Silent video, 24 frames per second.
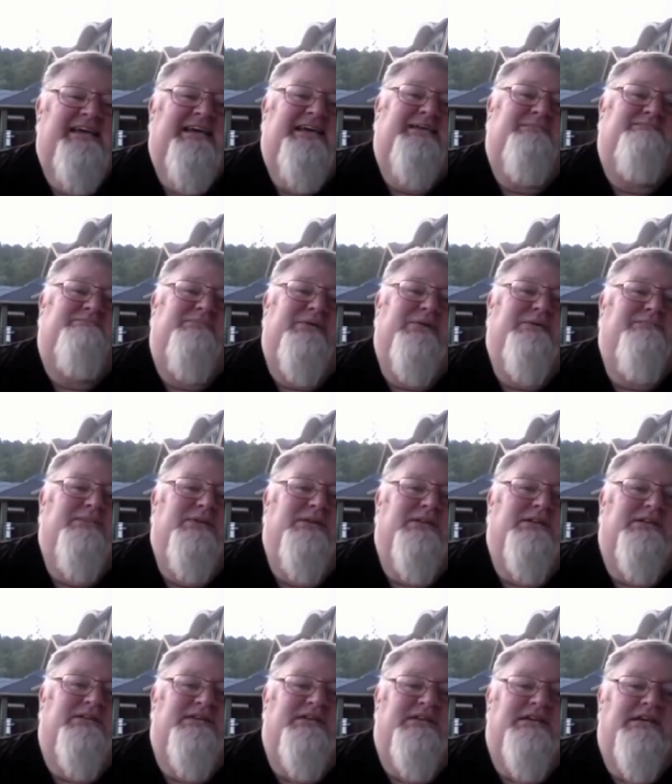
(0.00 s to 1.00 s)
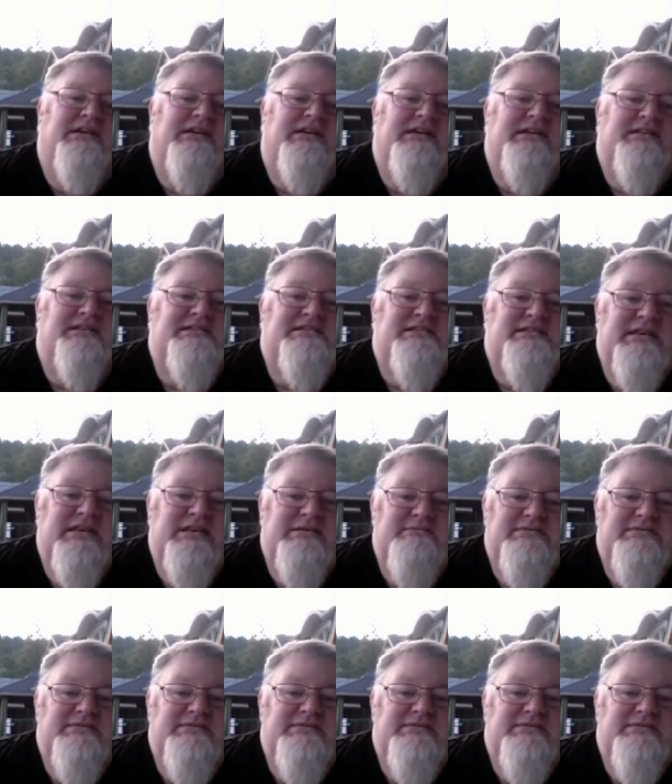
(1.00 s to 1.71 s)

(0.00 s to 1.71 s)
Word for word: biblically, it seems